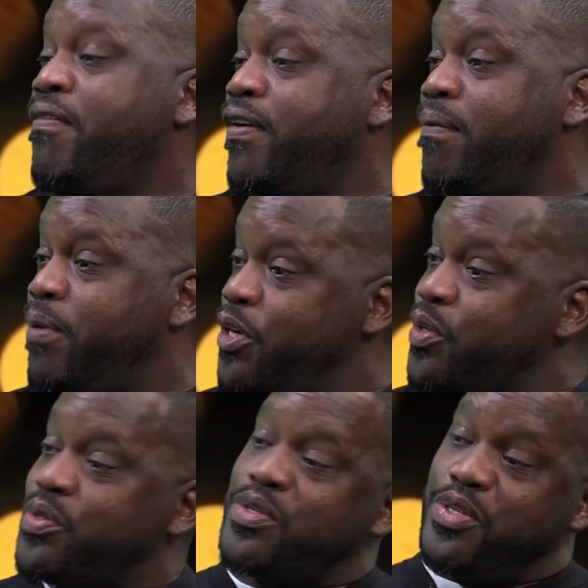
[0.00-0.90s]
film
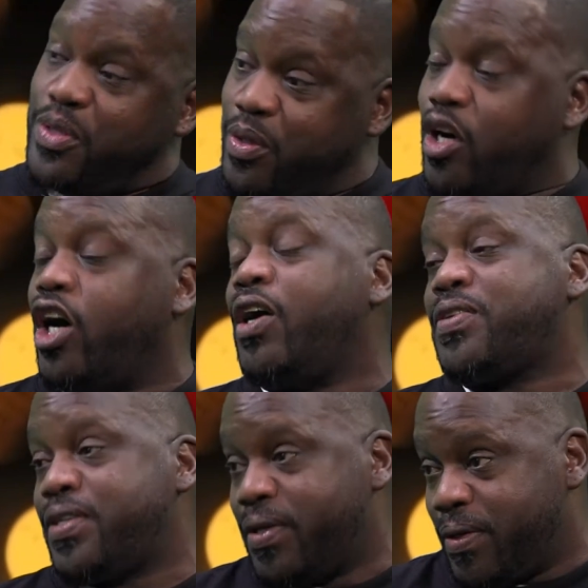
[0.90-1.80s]
producers do.
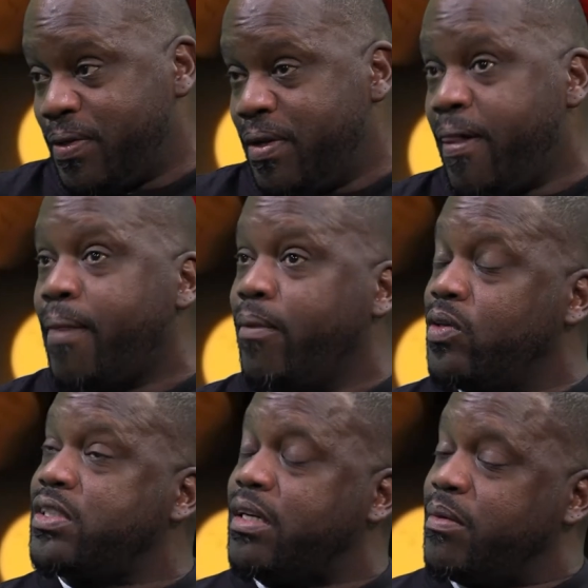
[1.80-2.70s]
Also,
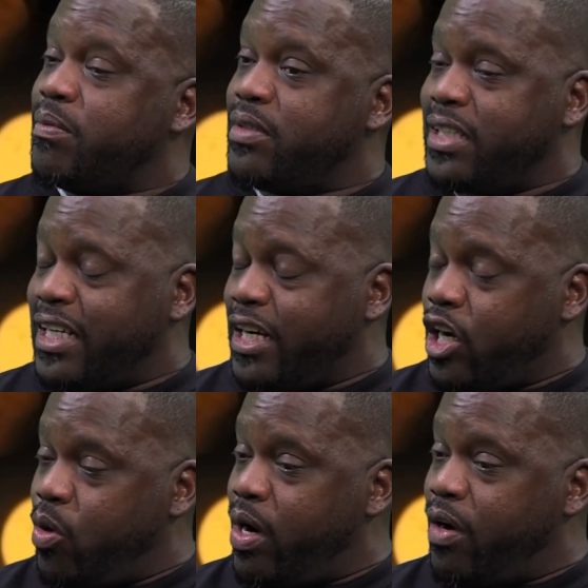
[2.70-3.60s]
Most of them
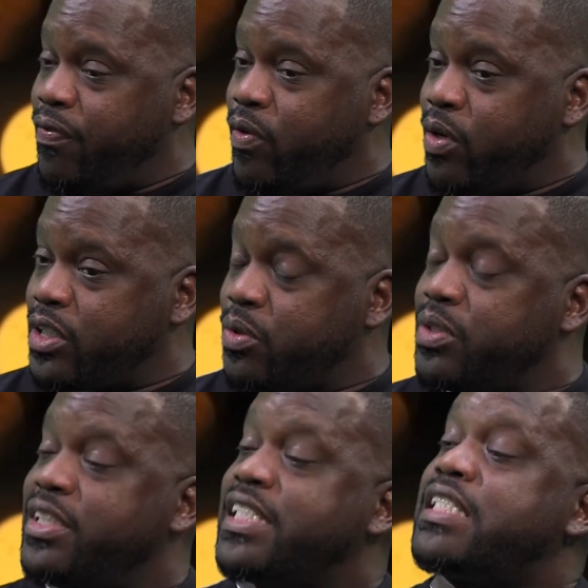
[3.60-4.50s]
go out for,
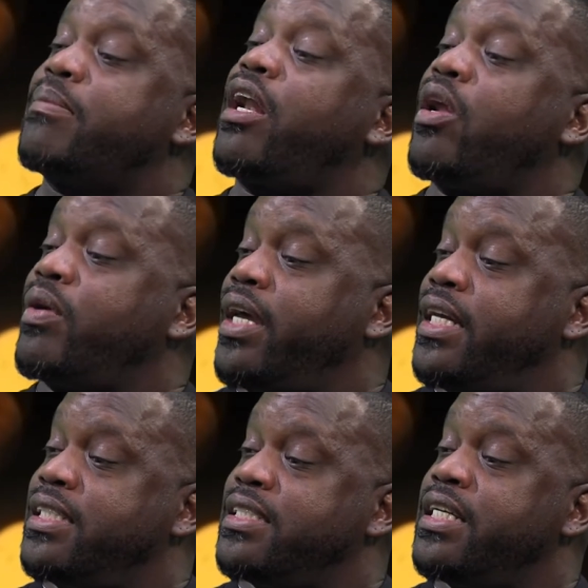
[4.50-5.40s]
so some of the
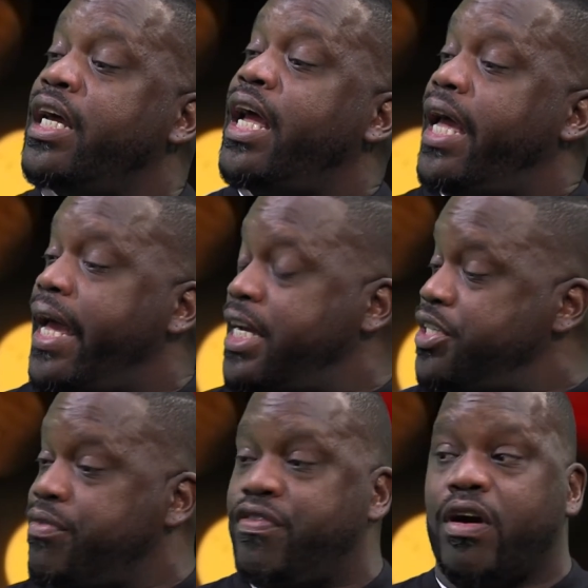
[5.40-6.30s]
locations asked
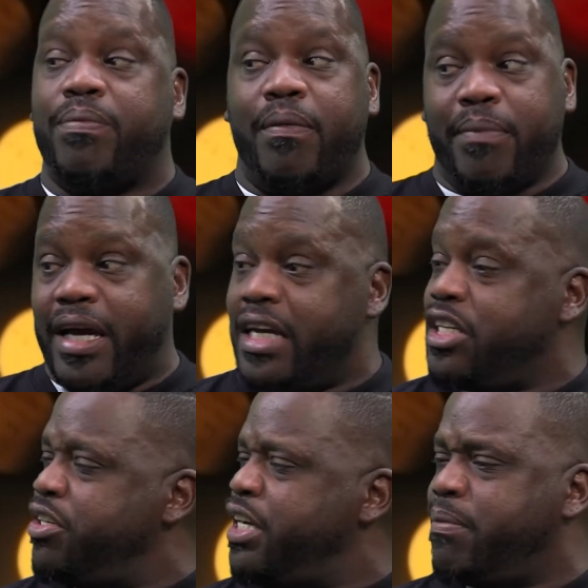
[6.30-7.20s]
you for a permit.
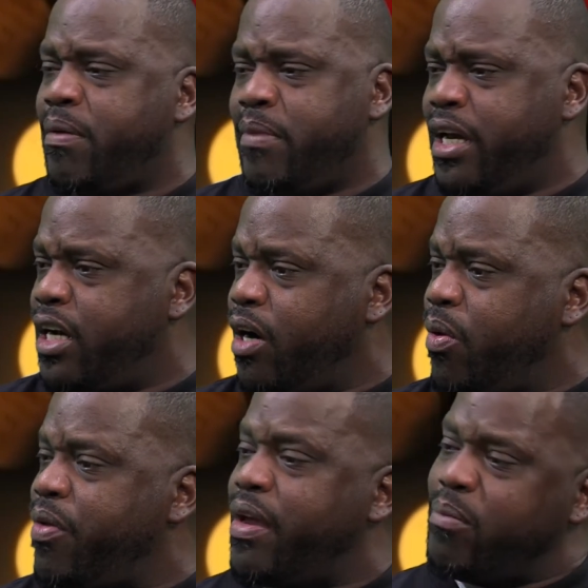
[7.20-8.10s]
Did you need a permit, or
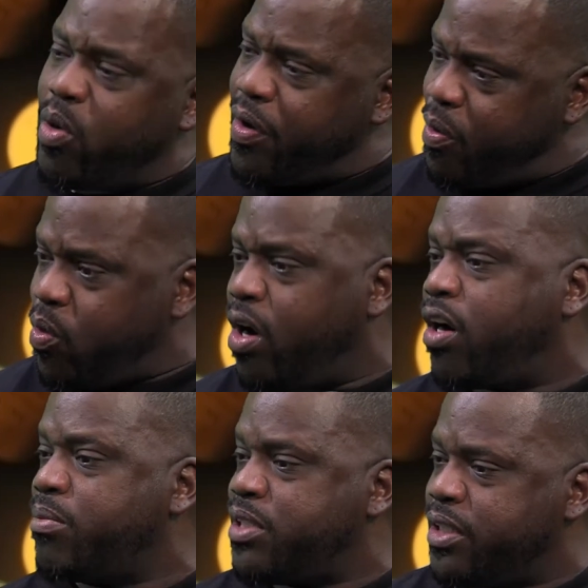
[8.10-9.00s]
were they more than
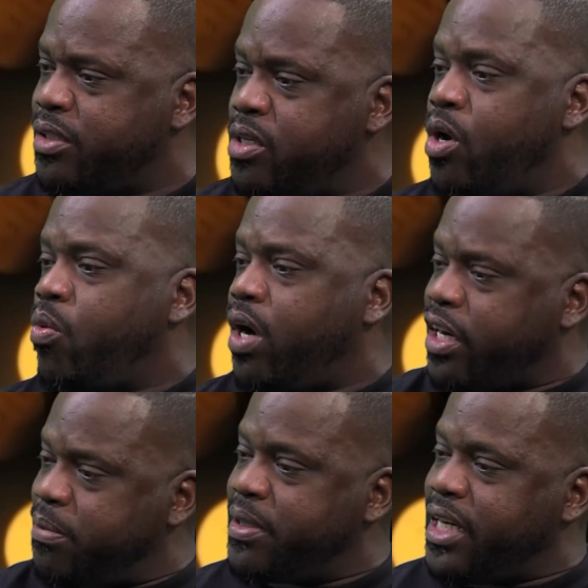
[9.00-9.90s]
welcome to walk
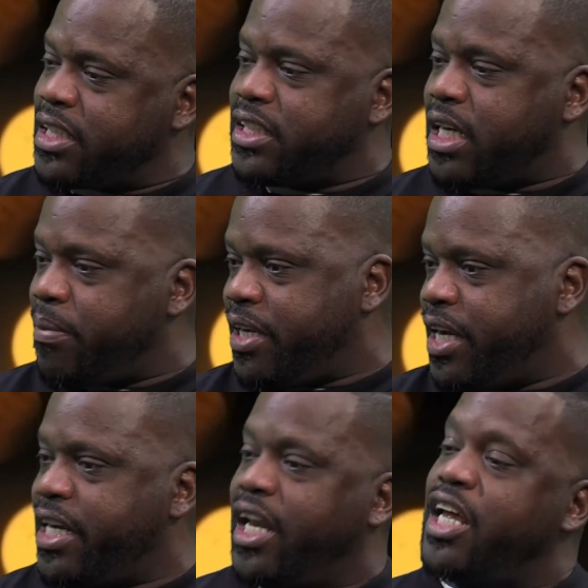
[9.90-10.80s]
in the production company
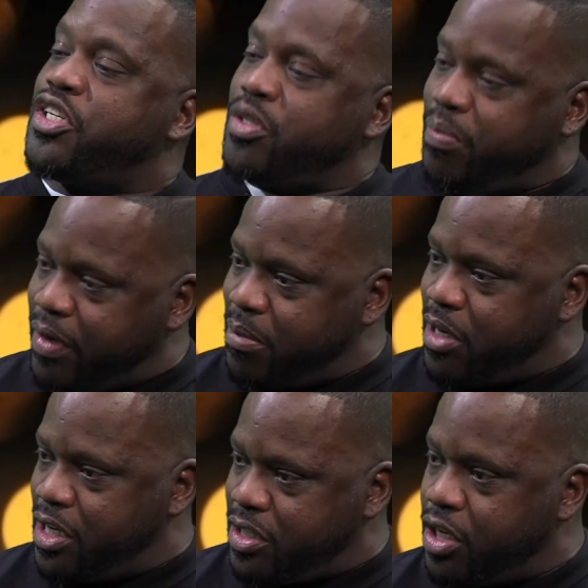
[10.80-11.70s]
in and let you pretty
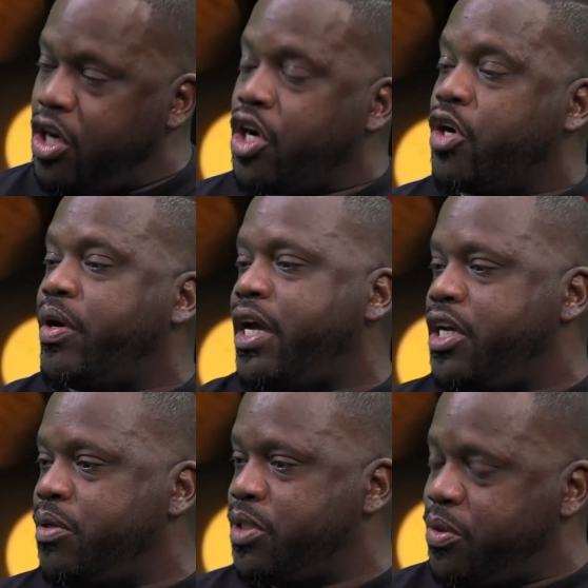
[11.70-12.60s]
much go ahead
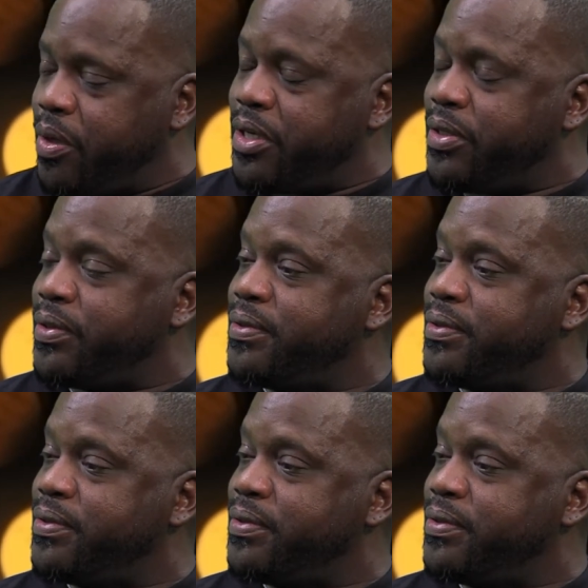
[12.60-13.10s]
and do what you want to do?